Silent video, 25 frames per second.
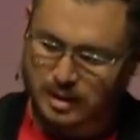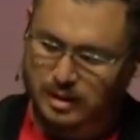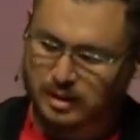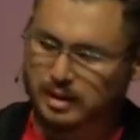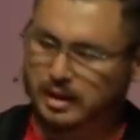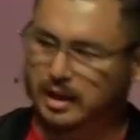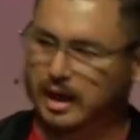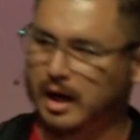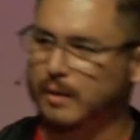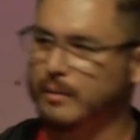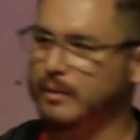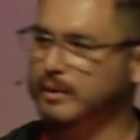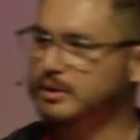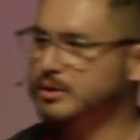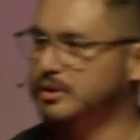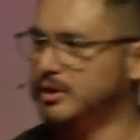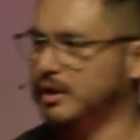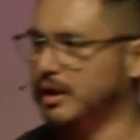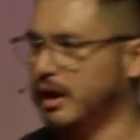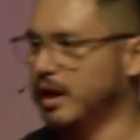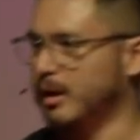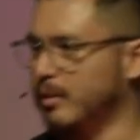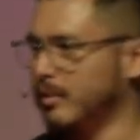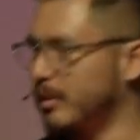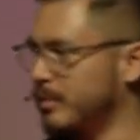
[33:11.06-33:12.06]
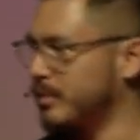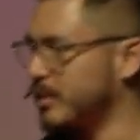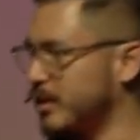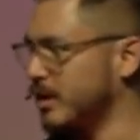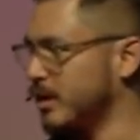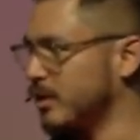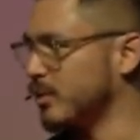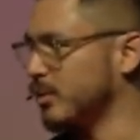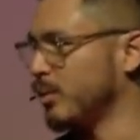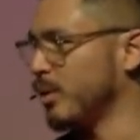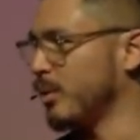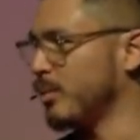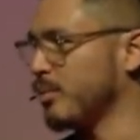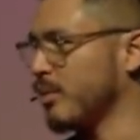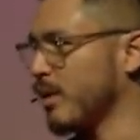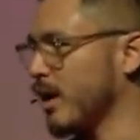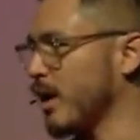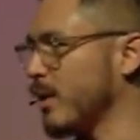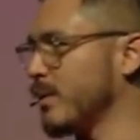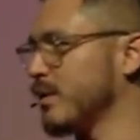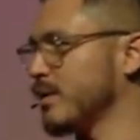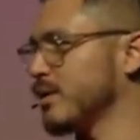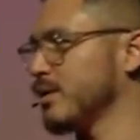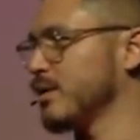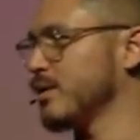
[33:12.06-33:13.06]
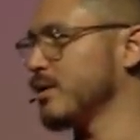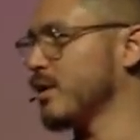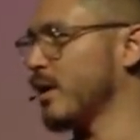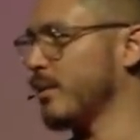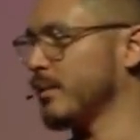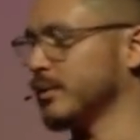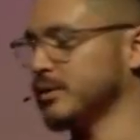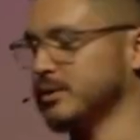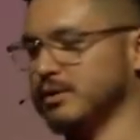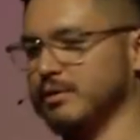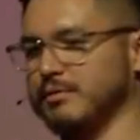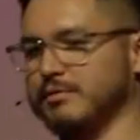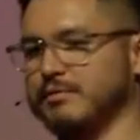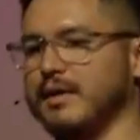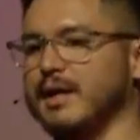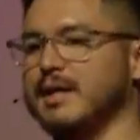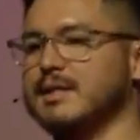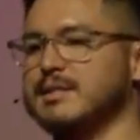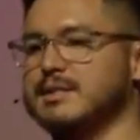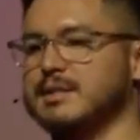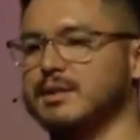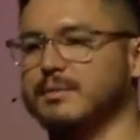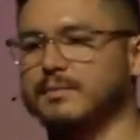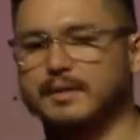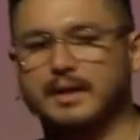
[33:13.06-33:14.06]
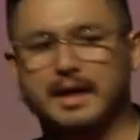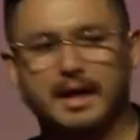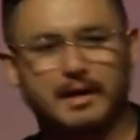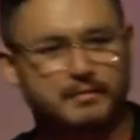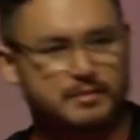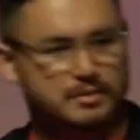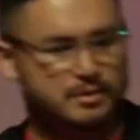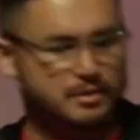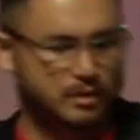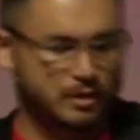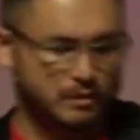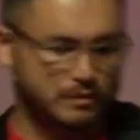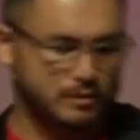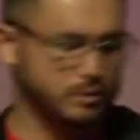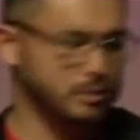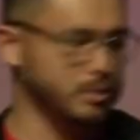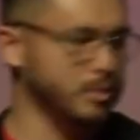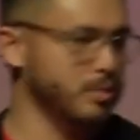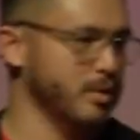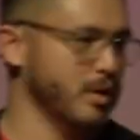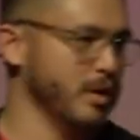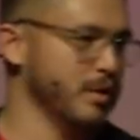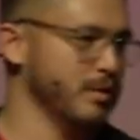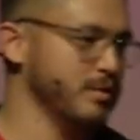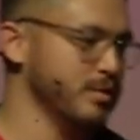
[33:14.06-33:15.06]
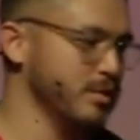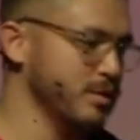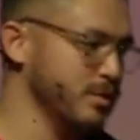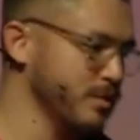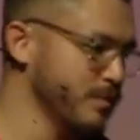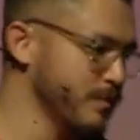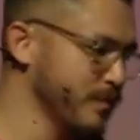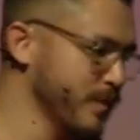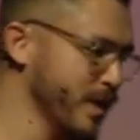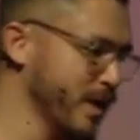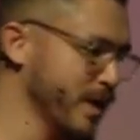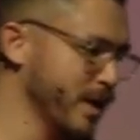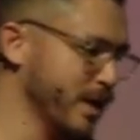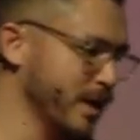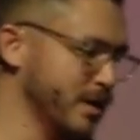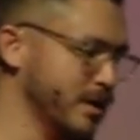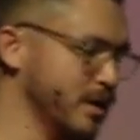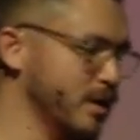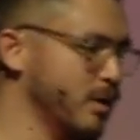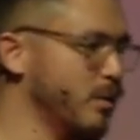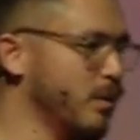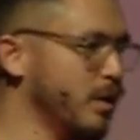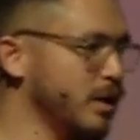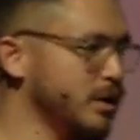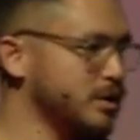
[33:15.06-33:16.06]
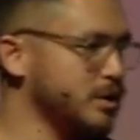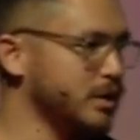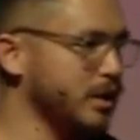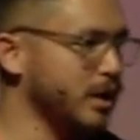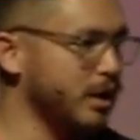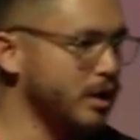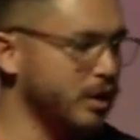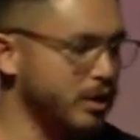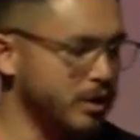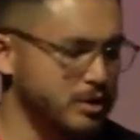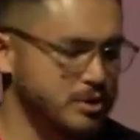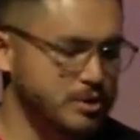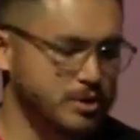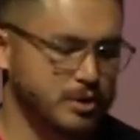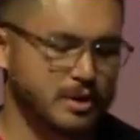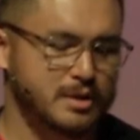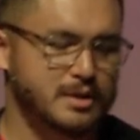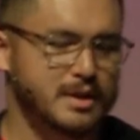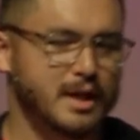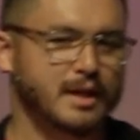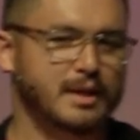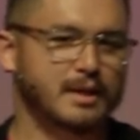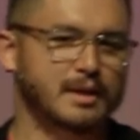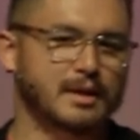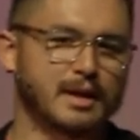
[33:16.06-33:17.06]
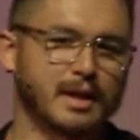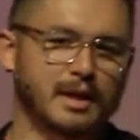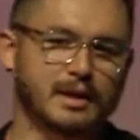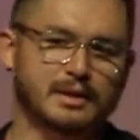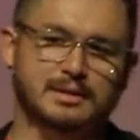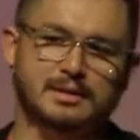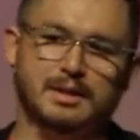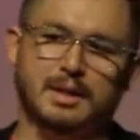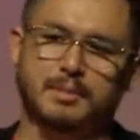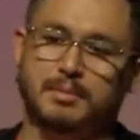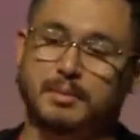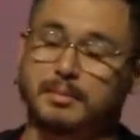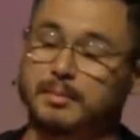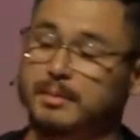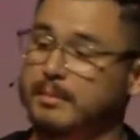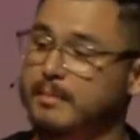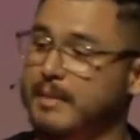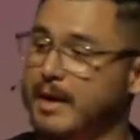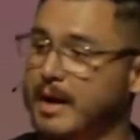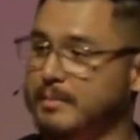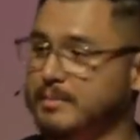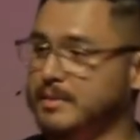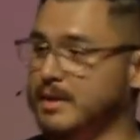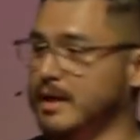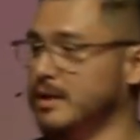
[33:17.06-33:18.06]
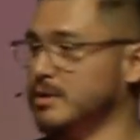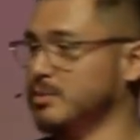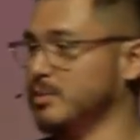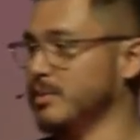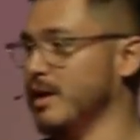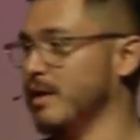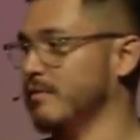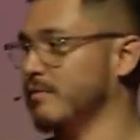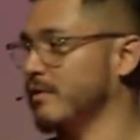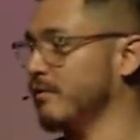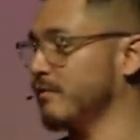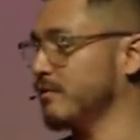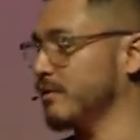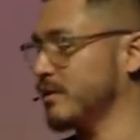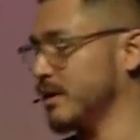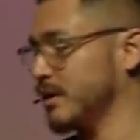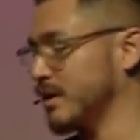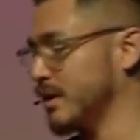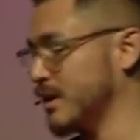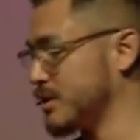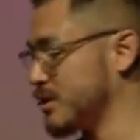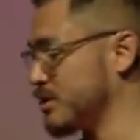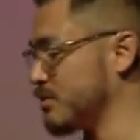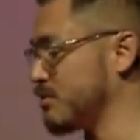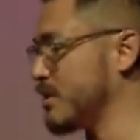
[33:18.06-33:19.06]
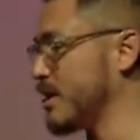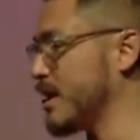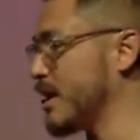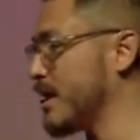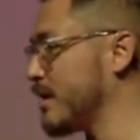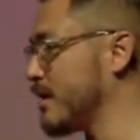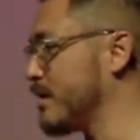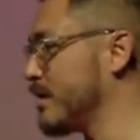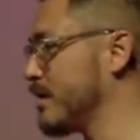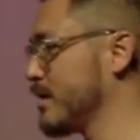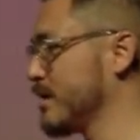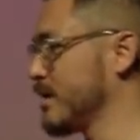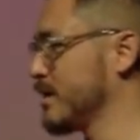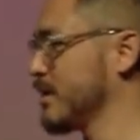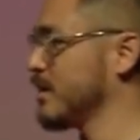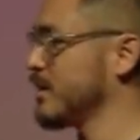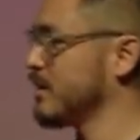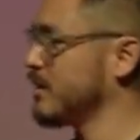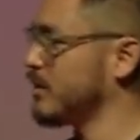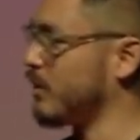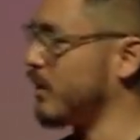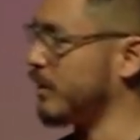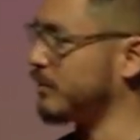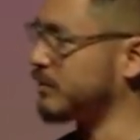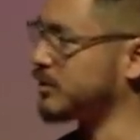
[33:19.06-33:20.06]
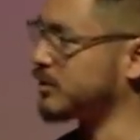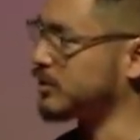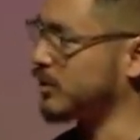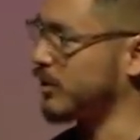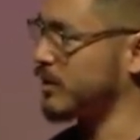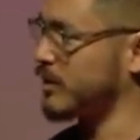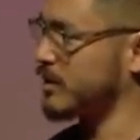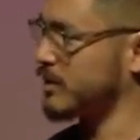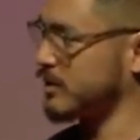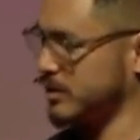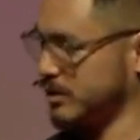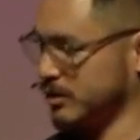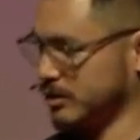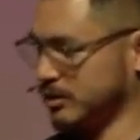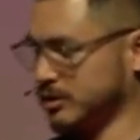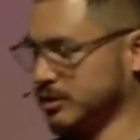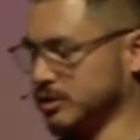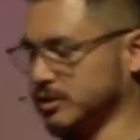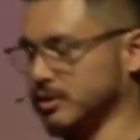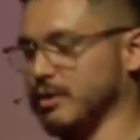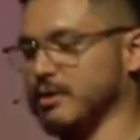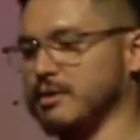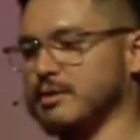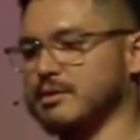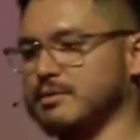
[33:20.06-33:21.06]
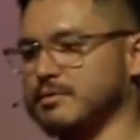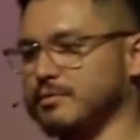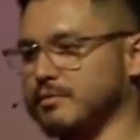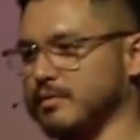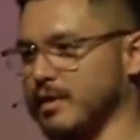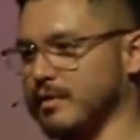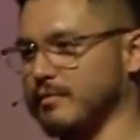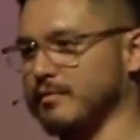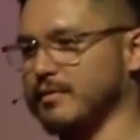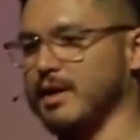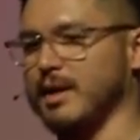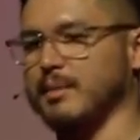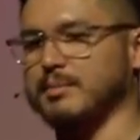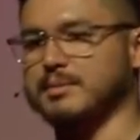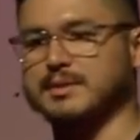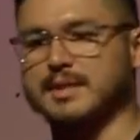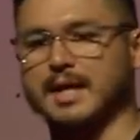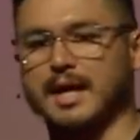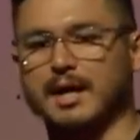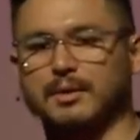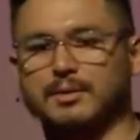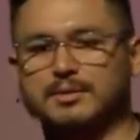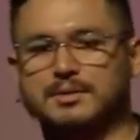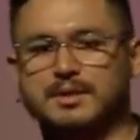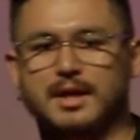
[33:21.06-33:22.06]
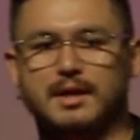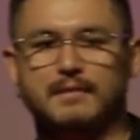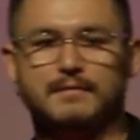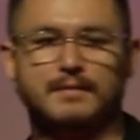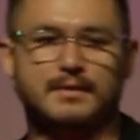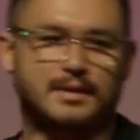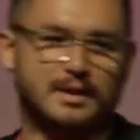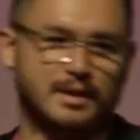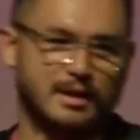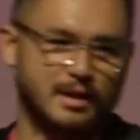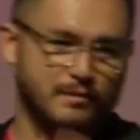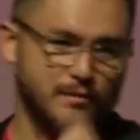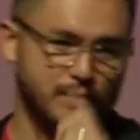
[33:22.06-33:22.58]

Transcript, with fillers: Look, I want you to come up here and we'll pray with you. I want you to find someone after service. We'll pray with you. And then I want to encourage you to take the next step and be baptized. We have everything that you need. We have shorts, shirts, flip-flops, towels, everything.